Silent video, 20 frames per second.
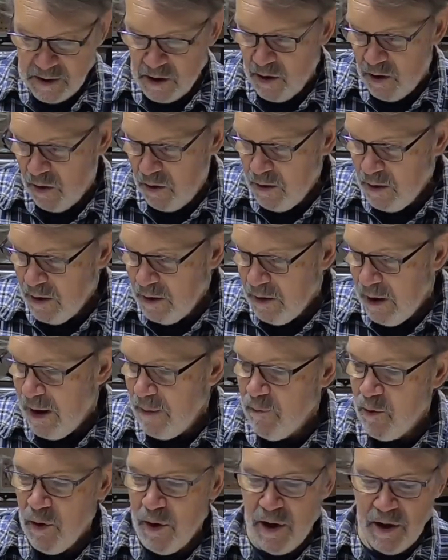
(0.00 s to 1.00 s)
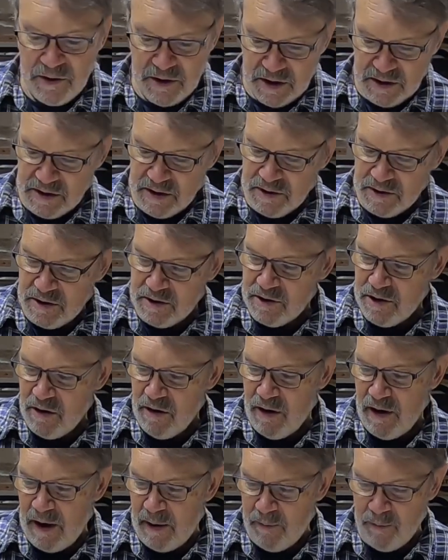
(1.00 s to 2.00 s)
So I'm going to just
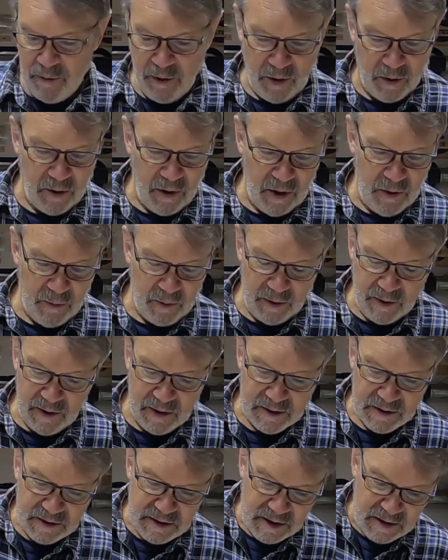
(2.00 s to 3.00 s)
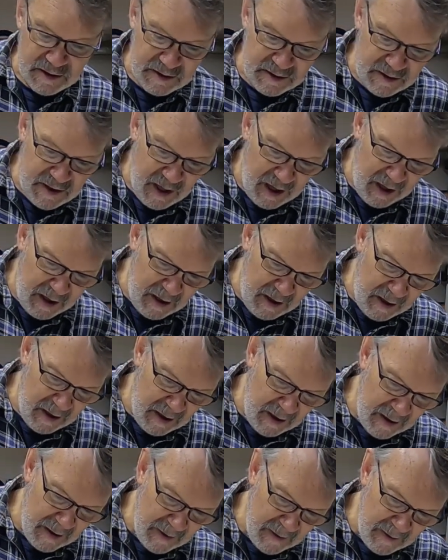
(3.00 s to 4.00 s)
stir it up real good with this stick.